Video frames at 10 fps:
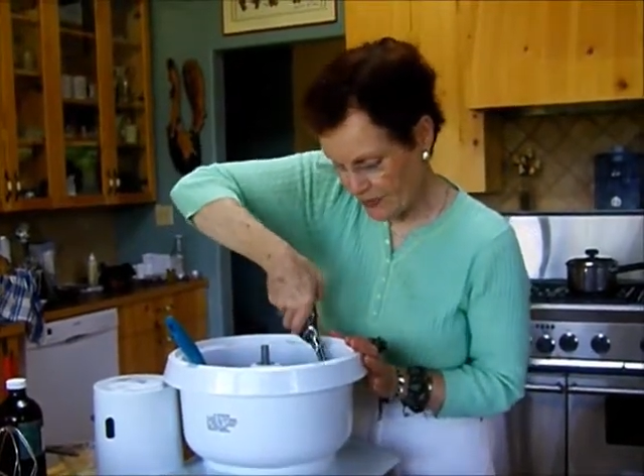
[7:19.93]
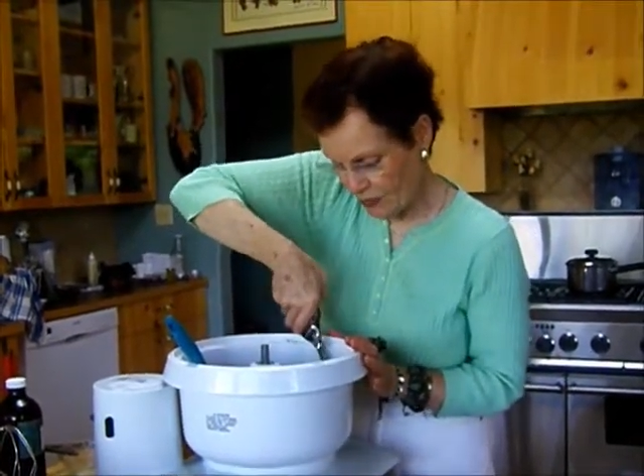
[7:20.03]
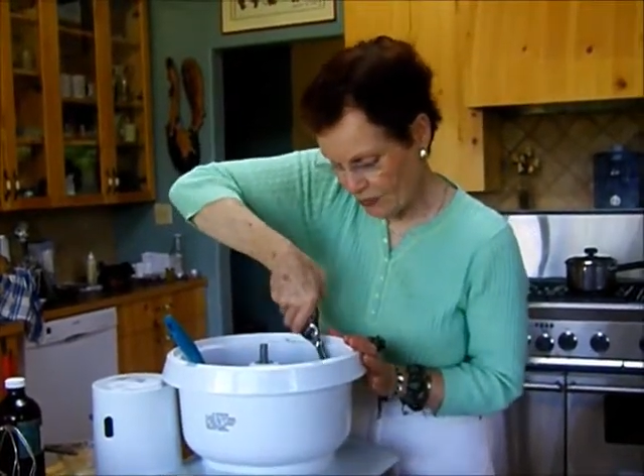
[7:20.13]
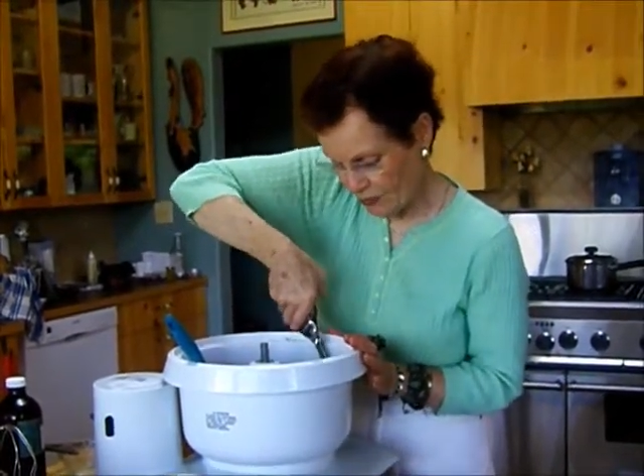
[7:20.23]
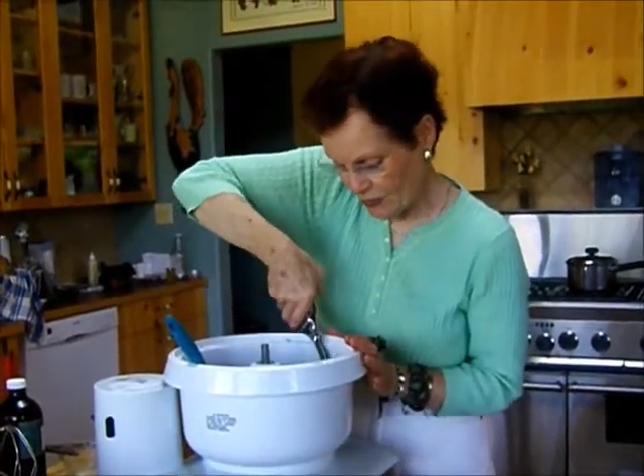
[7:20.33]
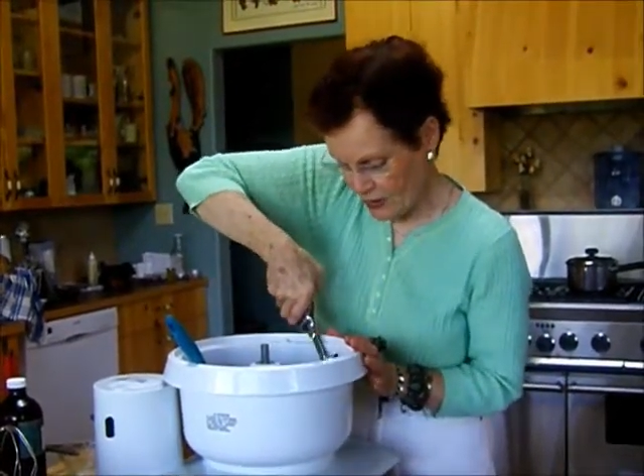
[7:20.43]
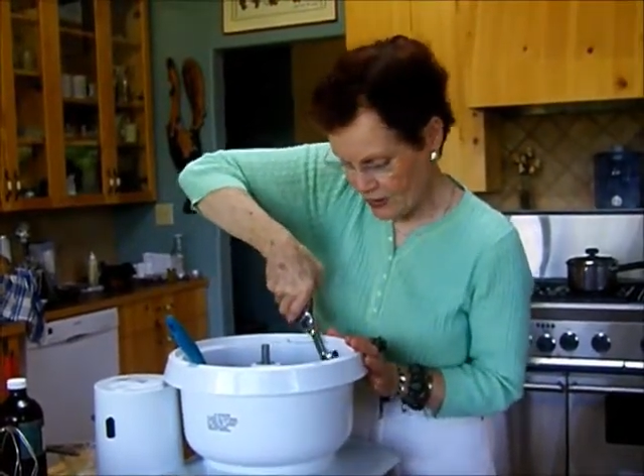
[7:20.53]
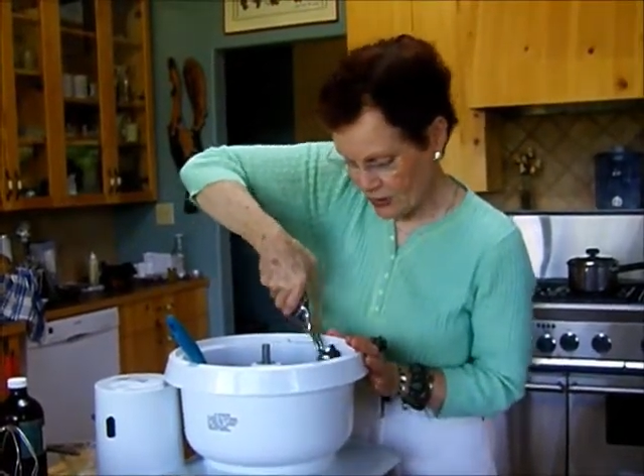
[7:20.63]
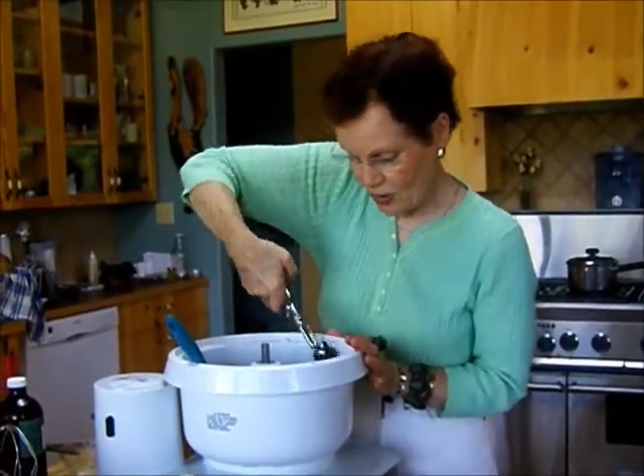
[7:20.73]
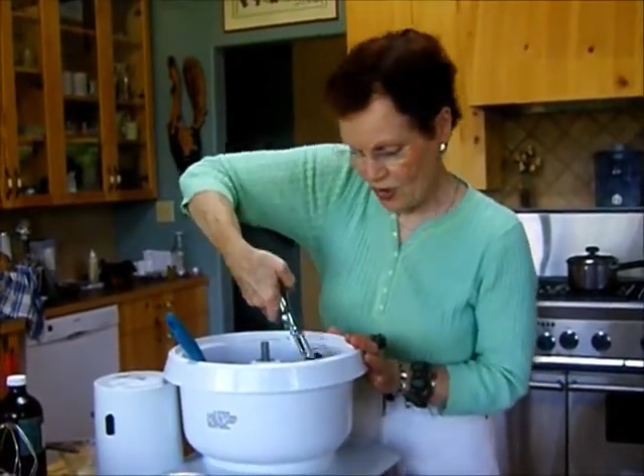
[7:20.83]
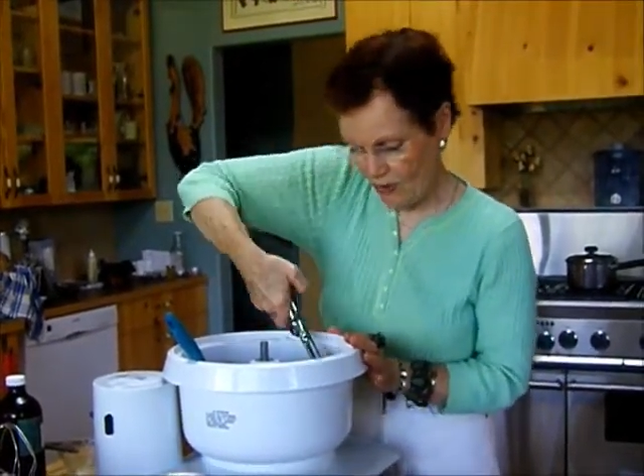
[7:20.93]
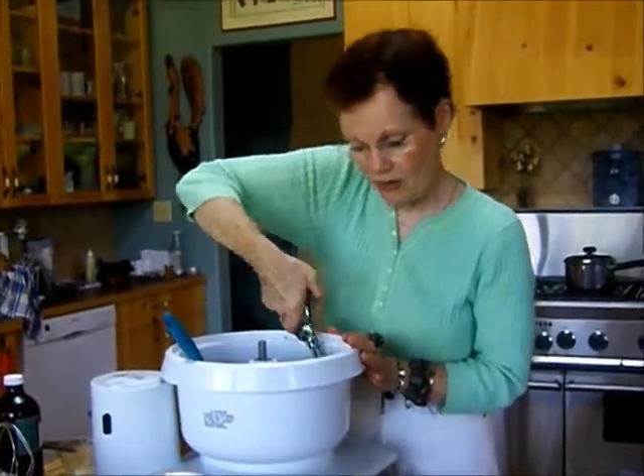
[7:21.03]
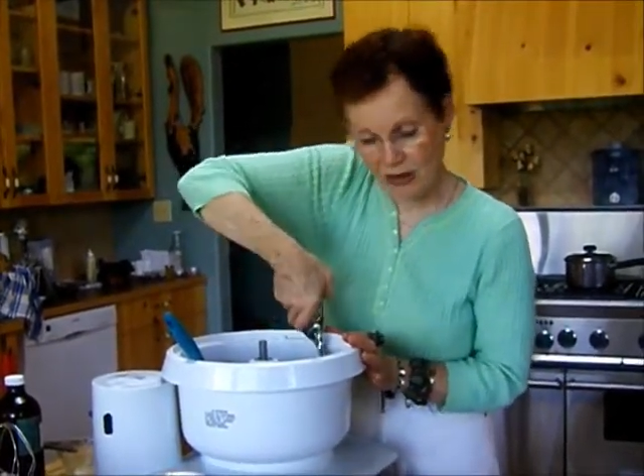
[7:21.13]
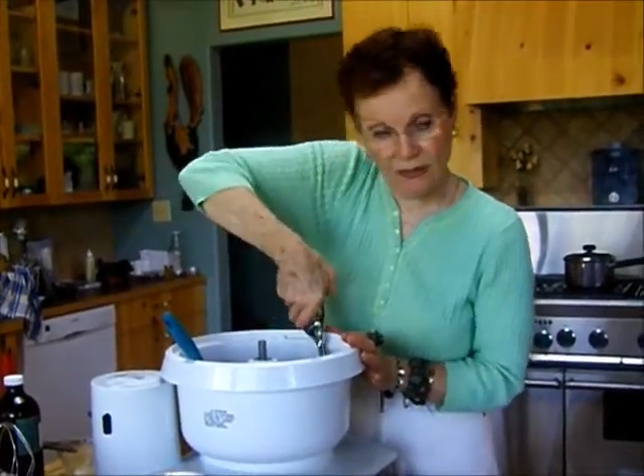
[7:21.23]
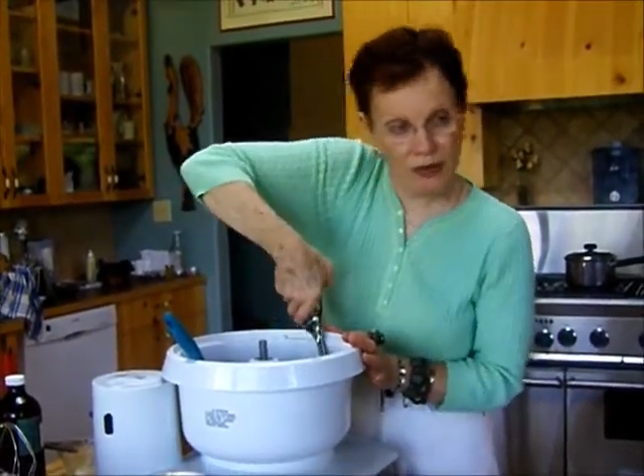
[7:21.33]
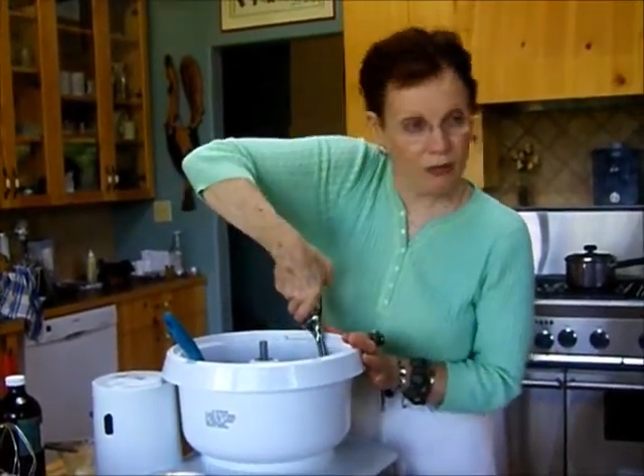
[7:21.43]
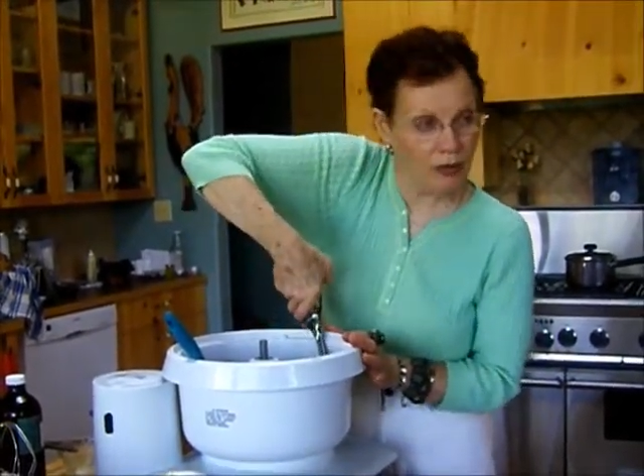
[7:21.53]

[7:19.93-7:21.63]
So Thomas, if you